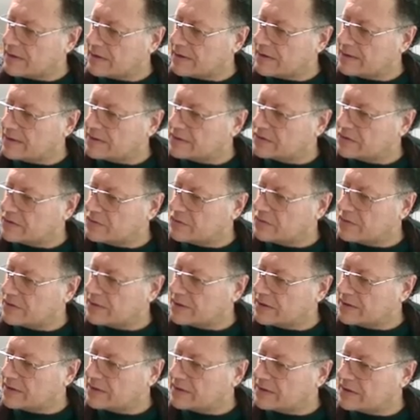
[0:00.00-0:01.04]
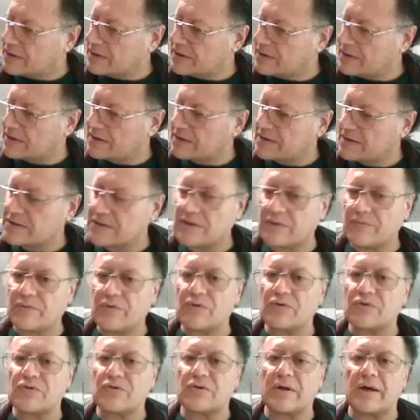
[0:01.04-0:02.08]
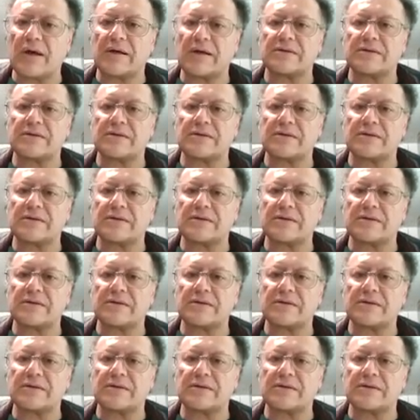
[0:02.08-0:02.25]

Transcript: the student t distribution